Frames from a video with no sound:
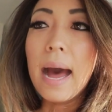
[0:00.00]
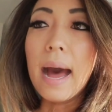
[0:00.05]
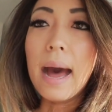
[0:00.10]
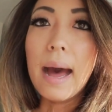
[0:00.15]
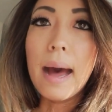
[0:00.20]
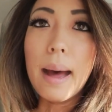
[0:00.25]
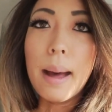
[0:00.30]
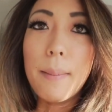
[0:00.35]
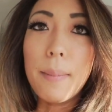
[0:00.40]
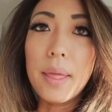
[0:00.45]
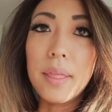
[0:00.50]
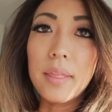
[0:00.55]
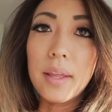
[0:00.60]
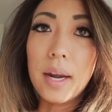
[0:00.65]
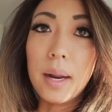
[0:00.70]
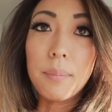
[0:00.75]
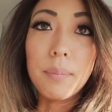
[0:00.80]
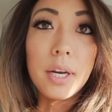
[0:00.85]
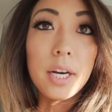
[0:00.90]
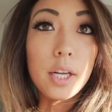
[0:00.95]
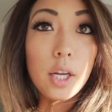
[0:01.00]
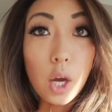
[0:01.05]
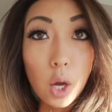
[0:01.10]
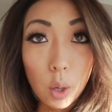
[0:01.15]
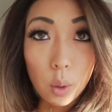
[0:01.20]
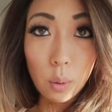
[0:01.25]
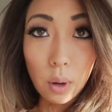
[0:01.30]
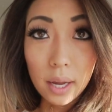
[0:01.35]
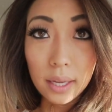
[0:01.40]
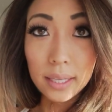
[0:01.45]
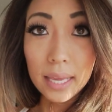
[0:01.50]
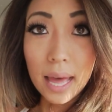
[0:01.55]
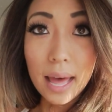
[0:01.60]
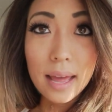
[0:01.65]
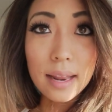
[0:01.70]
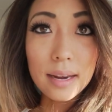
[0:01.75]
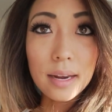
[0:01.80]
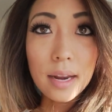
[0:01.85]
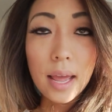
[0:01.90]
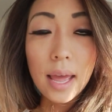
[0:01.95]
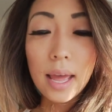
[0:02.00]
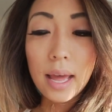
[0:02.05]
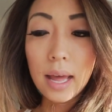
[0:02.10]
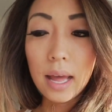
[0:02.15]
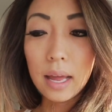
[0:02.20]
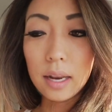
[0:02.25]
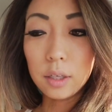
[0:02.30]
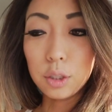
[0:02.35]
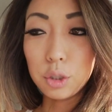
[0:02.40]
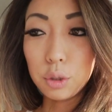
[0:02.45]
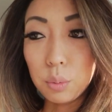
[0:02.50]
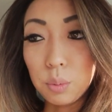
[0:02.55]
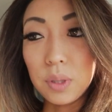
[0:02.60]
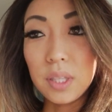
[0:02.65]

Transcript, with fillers: Um, and then I'm going to go again and do